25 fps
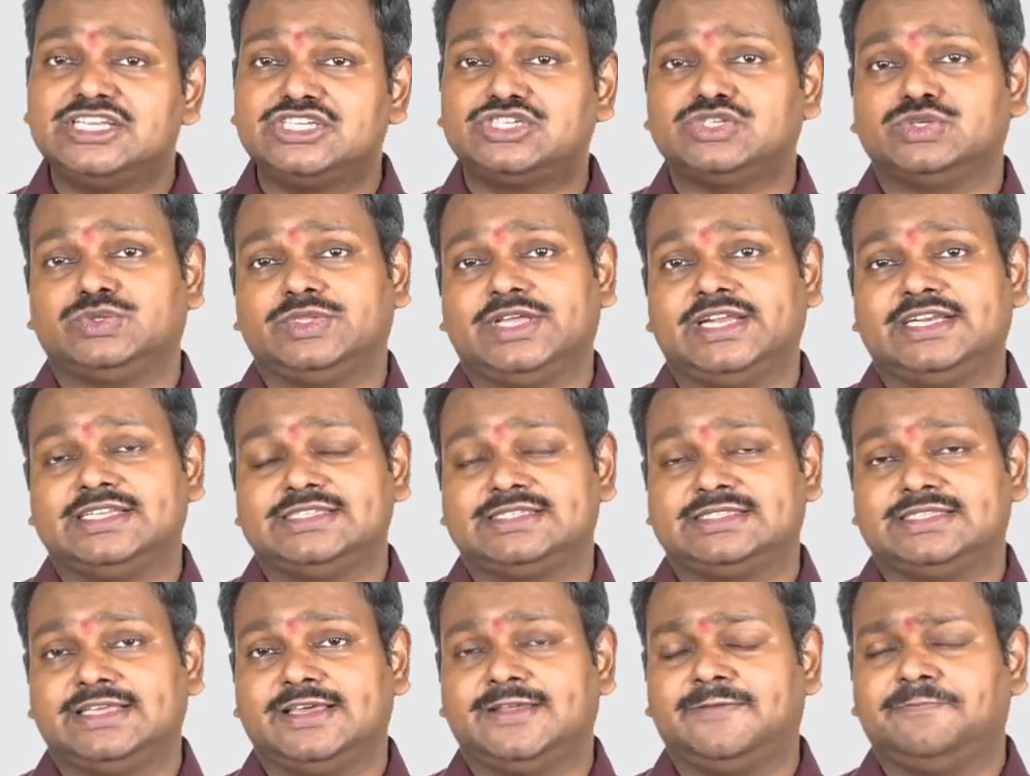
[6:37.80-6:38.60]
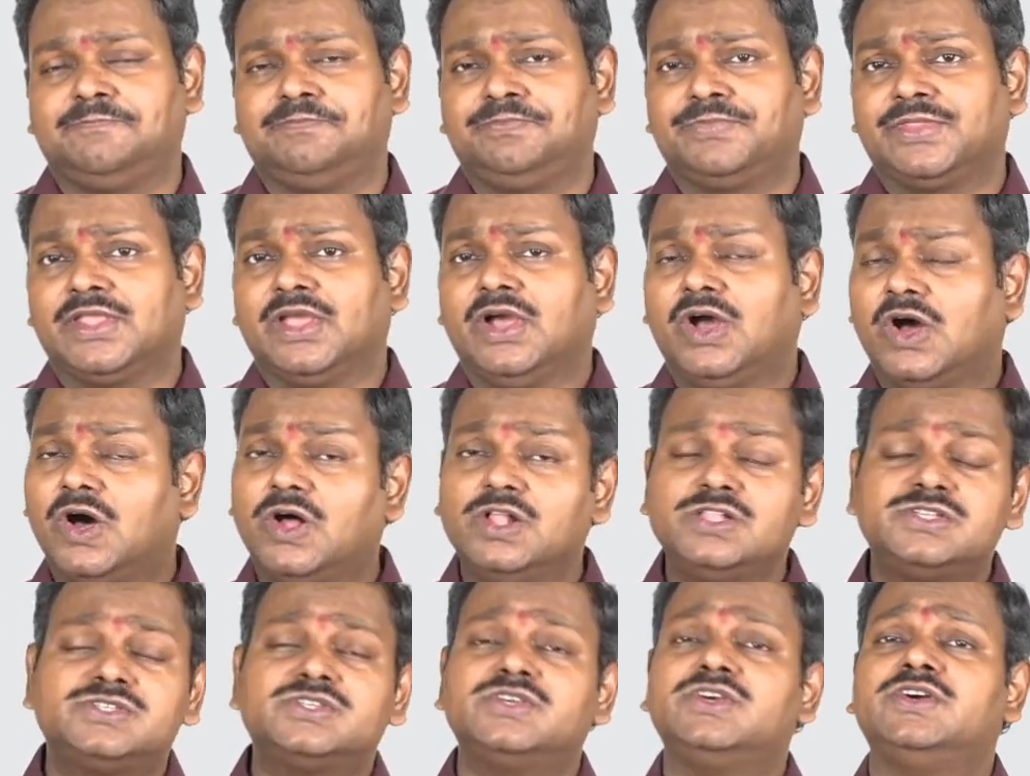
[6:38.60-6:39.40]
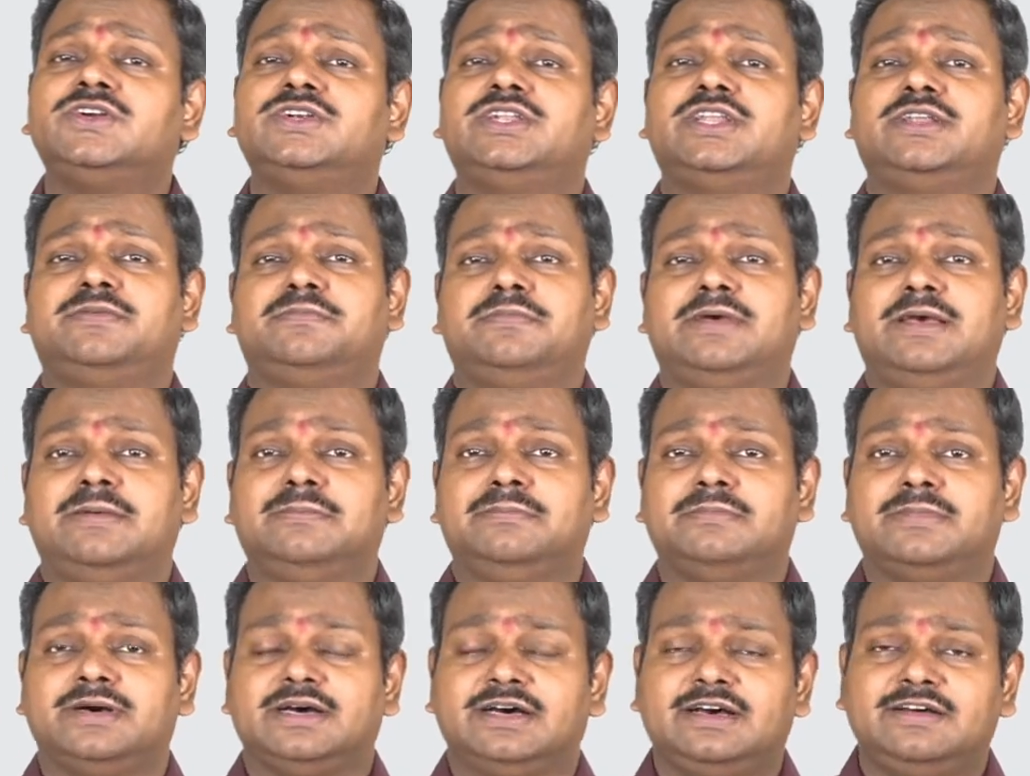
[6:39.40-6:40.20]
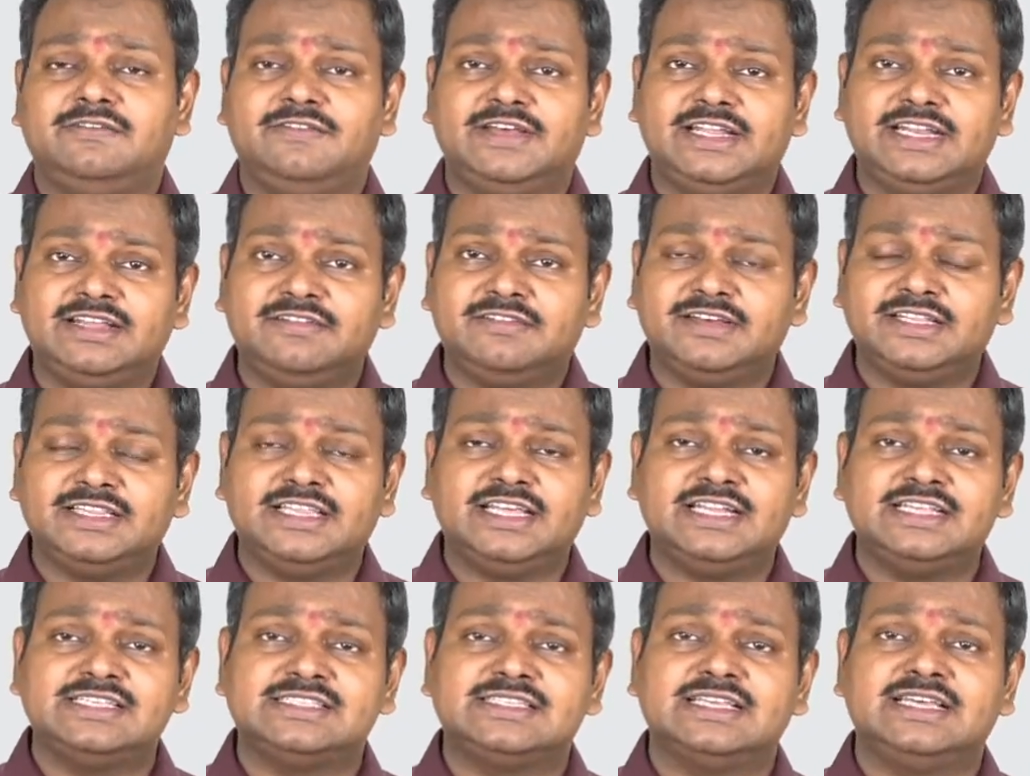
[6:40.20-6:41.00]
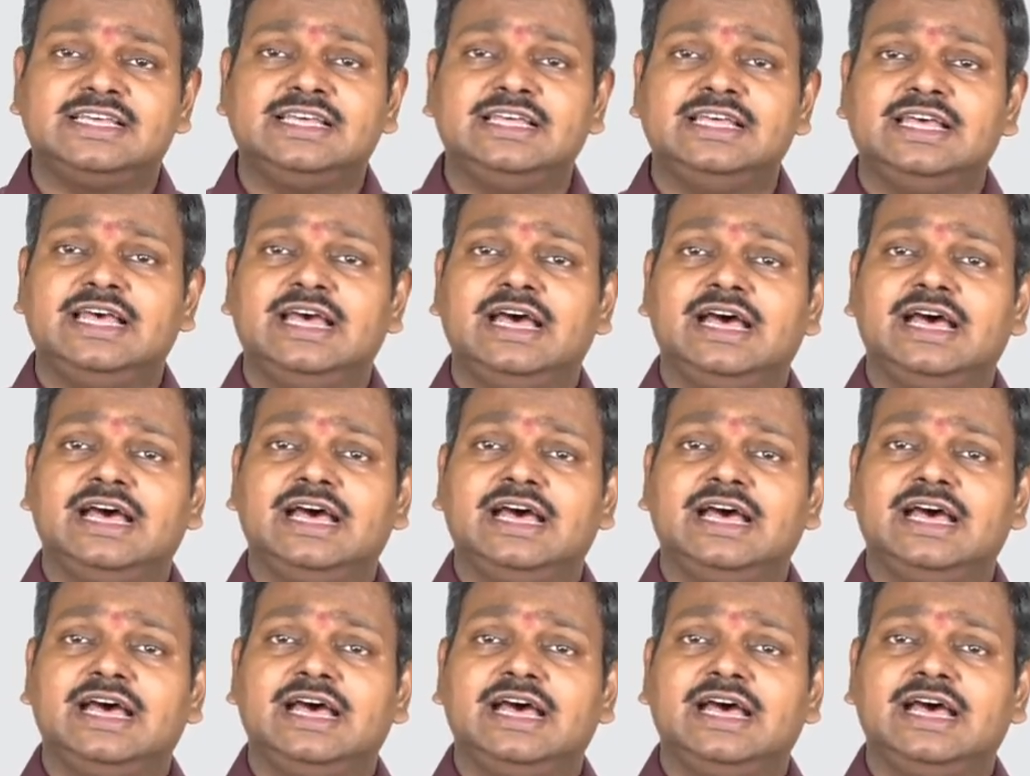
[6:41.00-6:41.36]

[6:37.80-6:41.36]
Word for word: tissue that is there. Also you have to remember whenever there is a